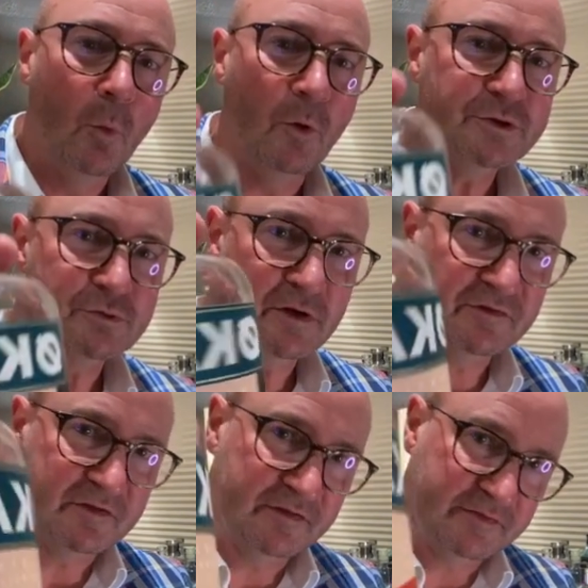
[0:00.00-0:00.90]
What you'll
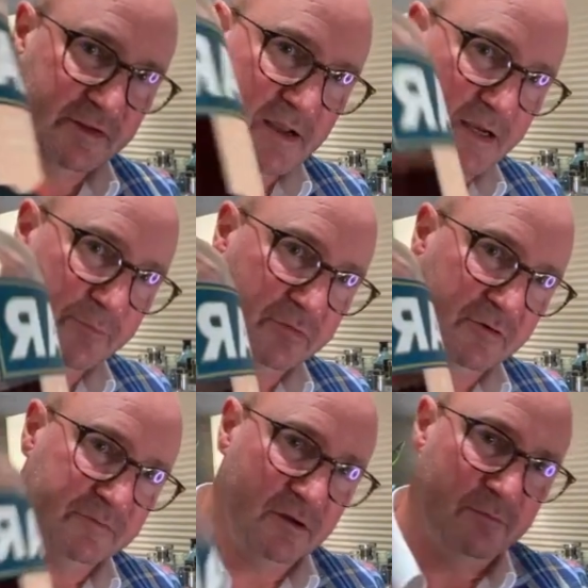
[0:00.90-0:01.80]
notice is the color
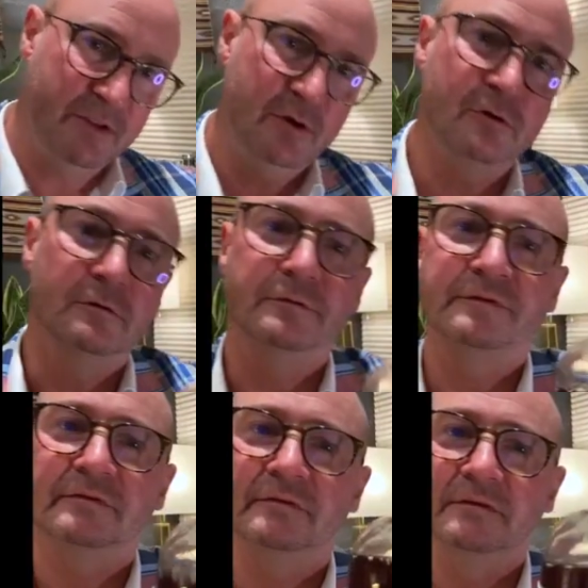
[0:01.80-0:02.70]
profile,
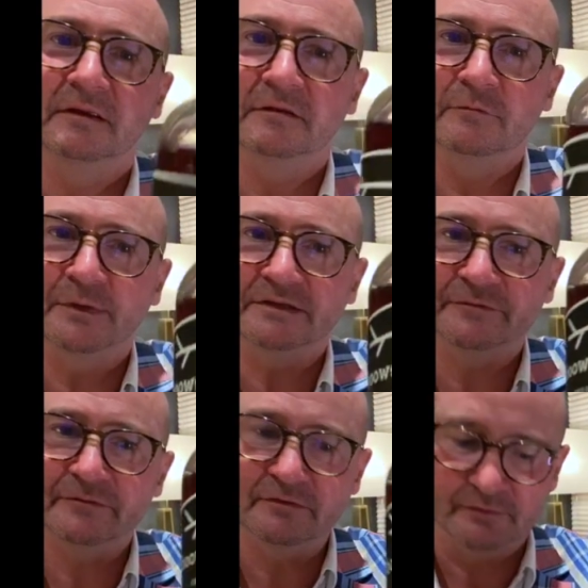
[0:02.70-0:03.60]
because they're a little bit
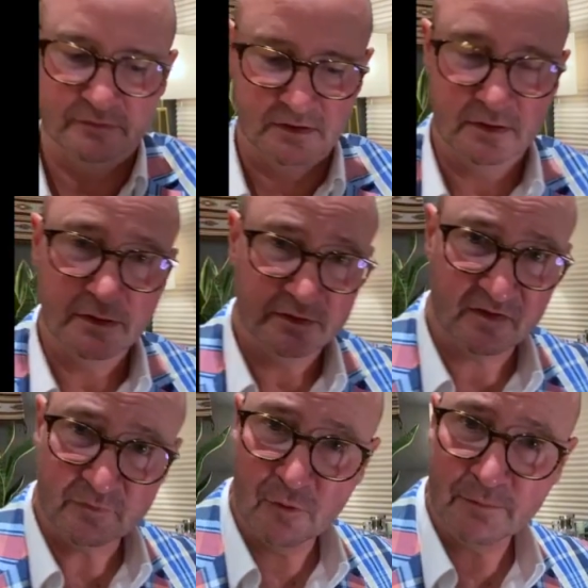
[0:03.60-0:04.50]
different. They're
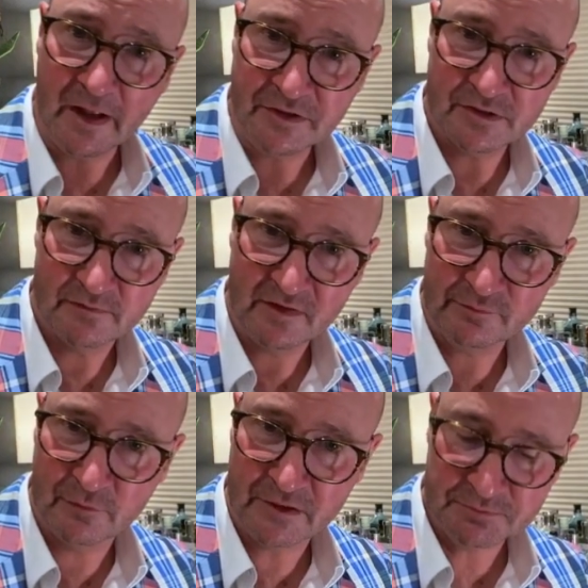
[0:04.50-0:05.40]
small batch, they're
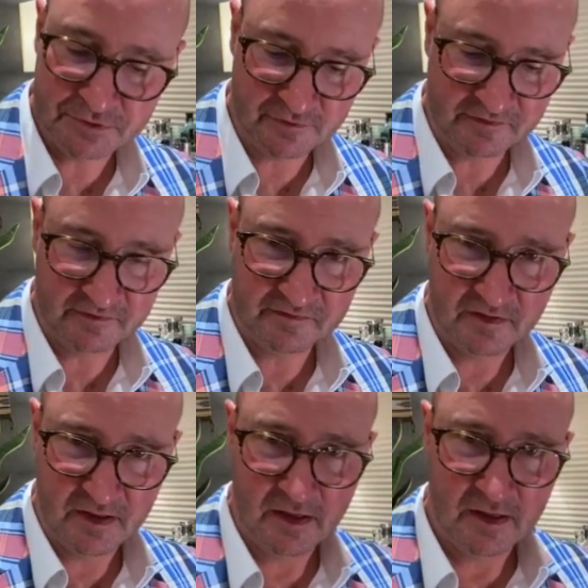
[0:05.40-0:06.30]
small batch producers,
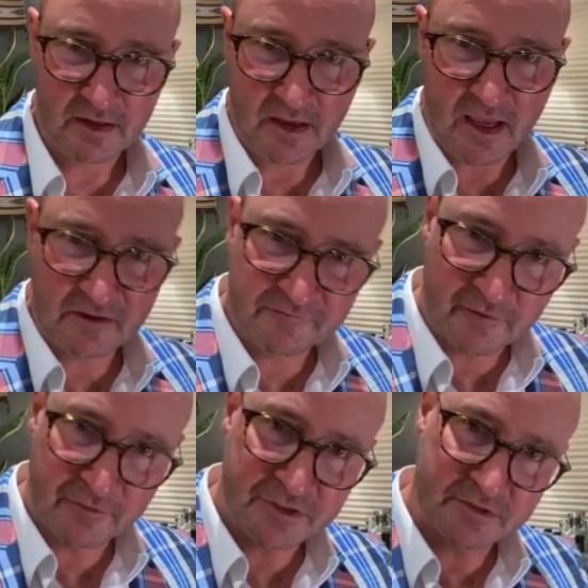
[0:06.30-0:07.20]
hand
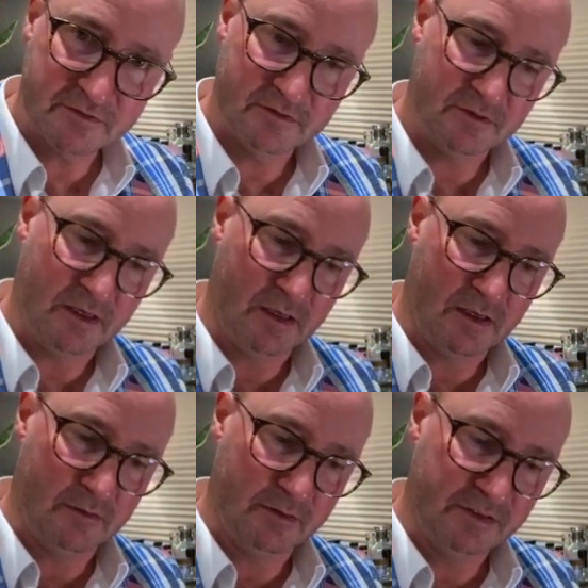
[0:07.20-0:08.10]
foraged, uh,